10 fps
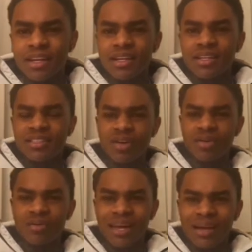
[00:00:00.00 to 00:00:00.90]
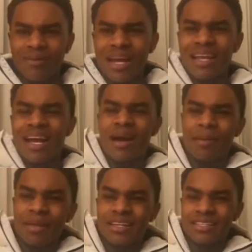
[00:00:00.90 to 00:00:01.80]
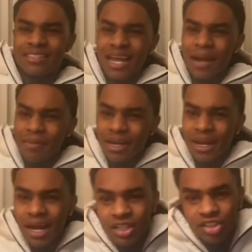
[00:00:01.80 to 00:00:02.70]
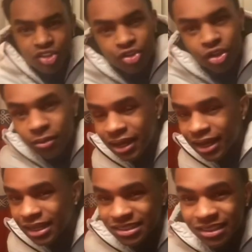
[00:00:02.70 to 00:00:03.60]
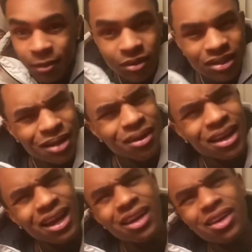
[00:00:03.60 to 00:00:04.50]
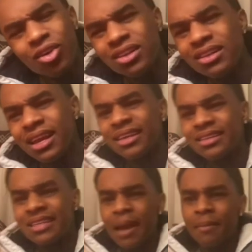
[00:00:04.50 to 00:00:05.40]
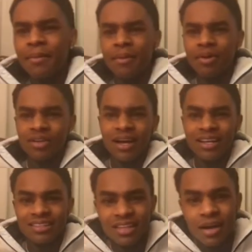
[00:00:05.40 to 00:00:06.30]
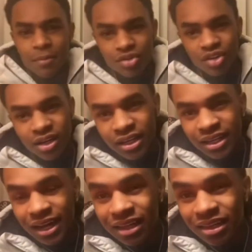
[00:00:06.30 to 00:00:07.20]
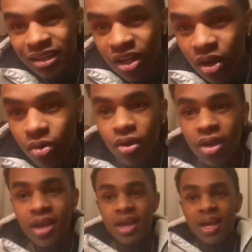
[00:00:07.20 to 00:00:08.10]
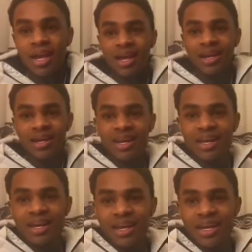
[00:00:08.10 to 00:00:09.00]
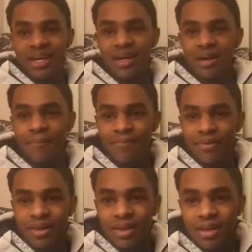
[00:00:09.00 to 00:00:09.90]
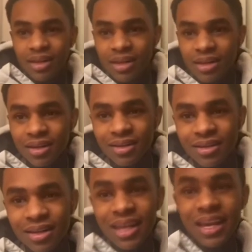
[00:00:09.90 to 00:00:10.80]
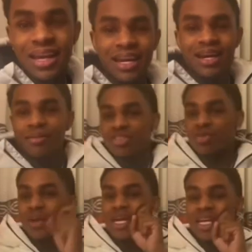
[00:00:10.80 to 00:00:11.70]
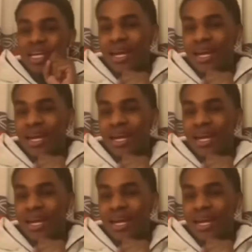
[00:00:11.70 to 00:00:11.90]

So like when I, am getting stabbed, nigga, I trip like I stumble because I'm like I know this nigga ain't stabbing me, bro. So I stumble trying to get out the door, and the nigga end up, the nigga end up swinging.